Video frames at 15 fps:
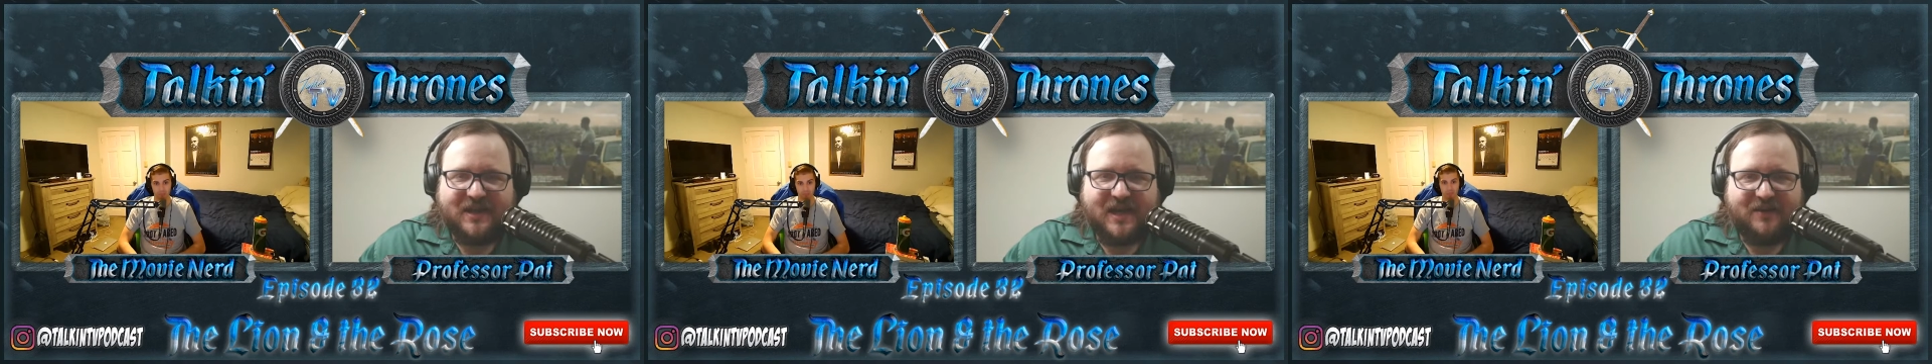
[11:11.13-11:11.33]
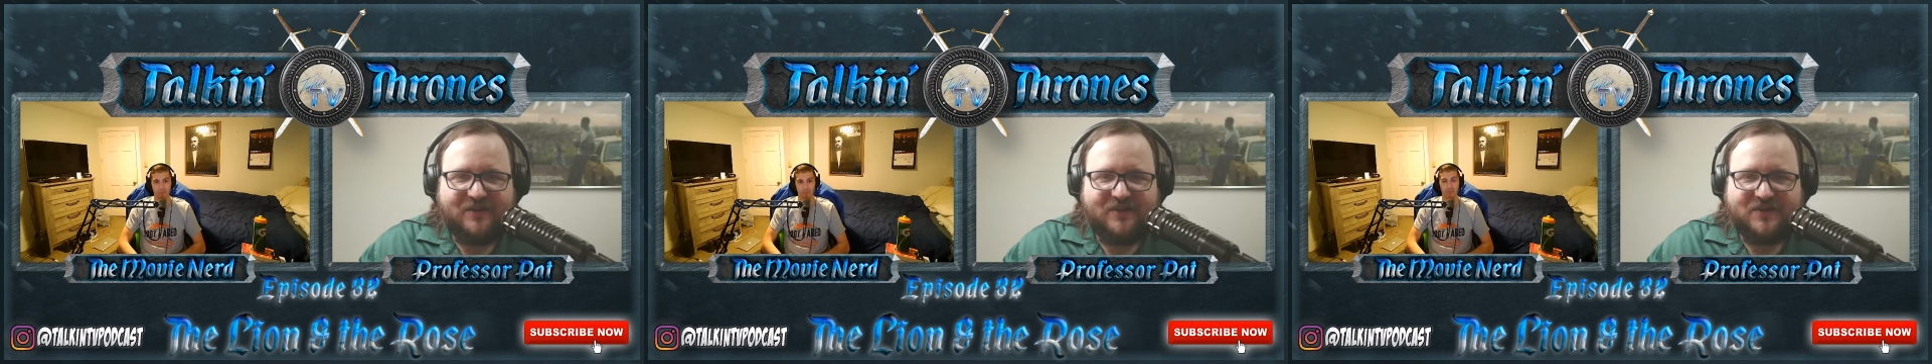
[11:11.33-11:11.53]

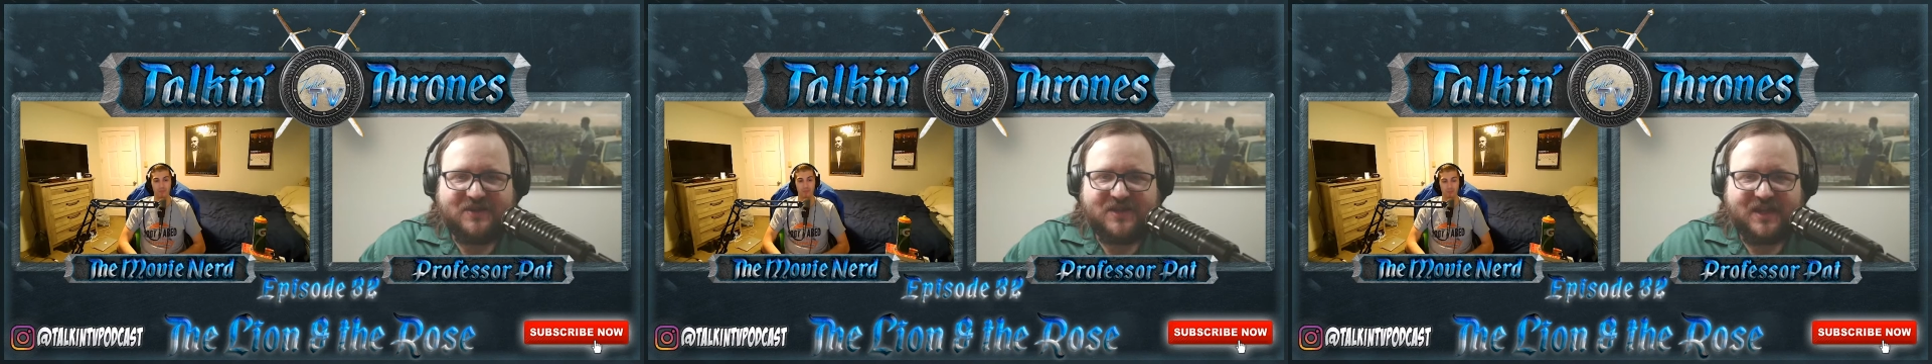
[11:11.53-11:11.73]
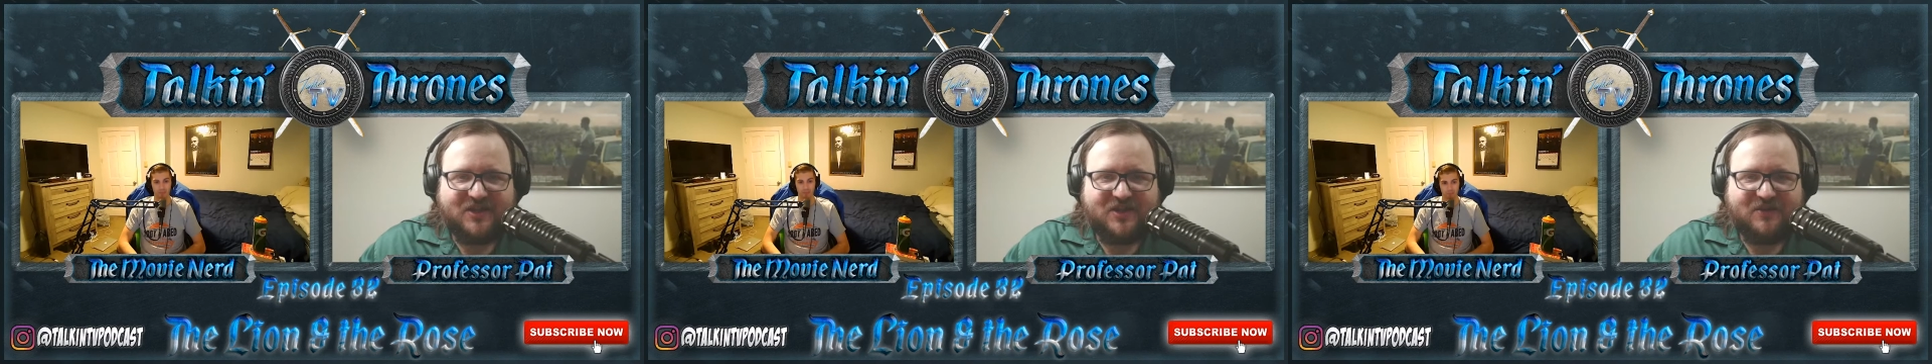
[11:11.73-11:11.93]
now there's
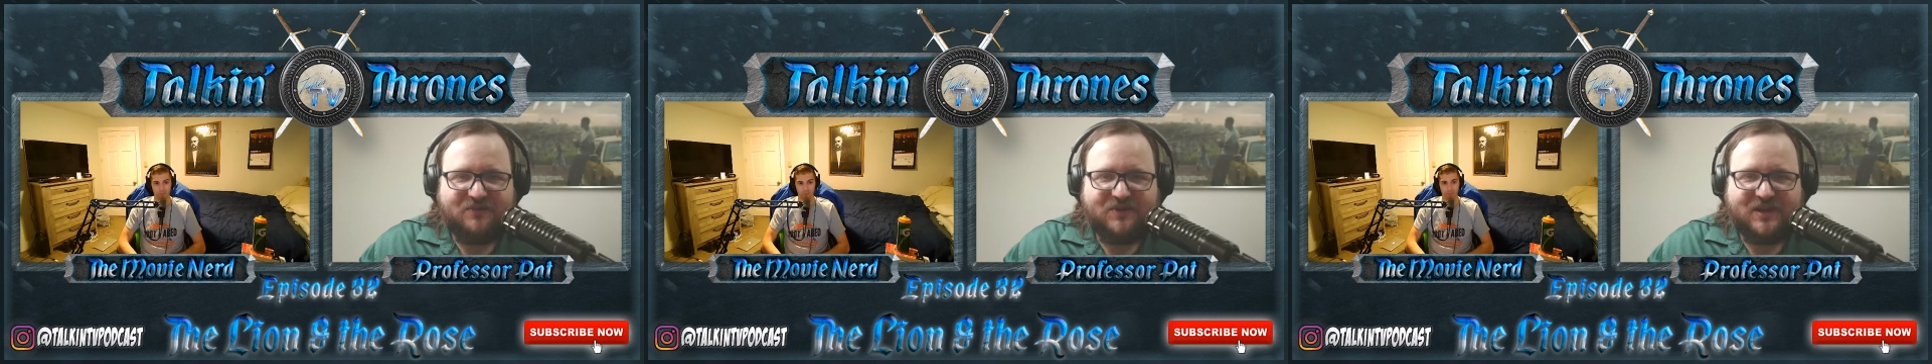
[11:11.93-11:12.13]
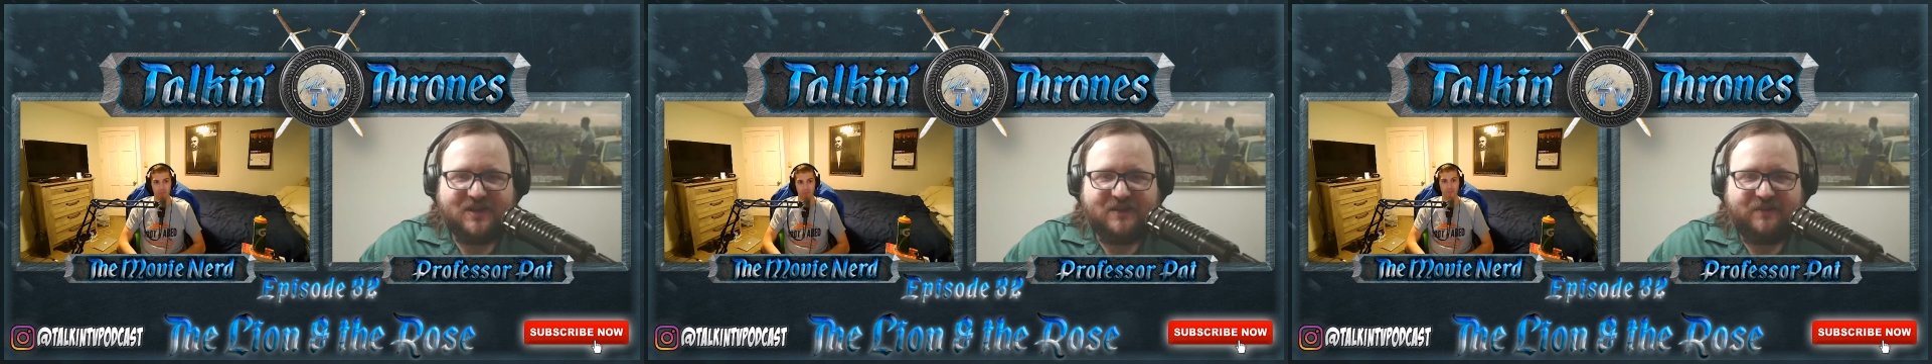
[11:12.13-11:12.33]
tension
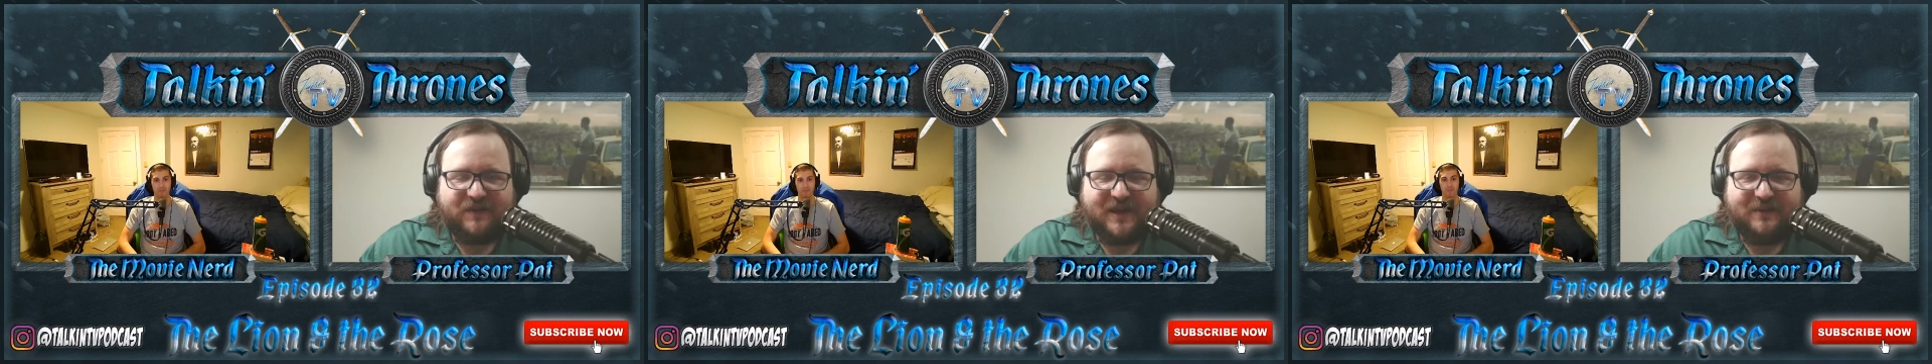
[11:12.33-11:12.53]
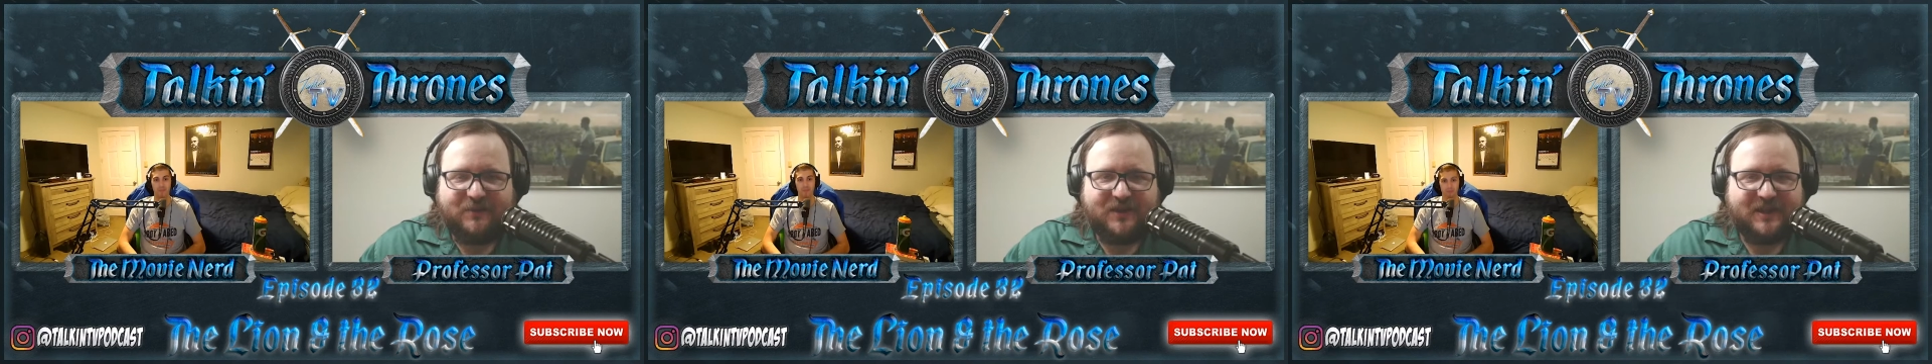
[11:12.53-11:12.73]
within the
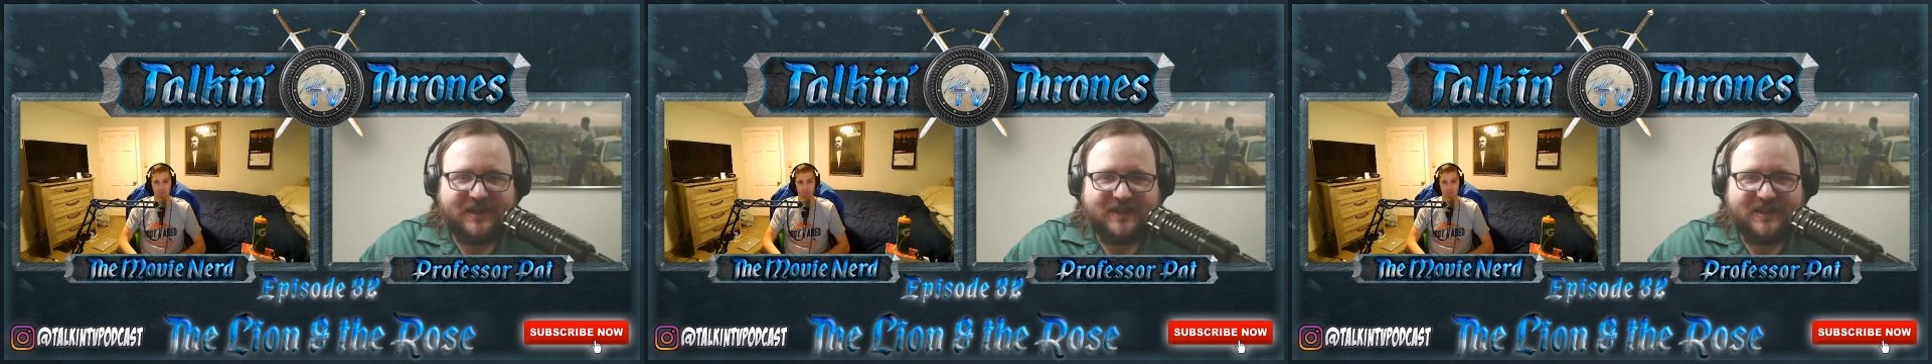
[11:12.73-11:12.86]
family.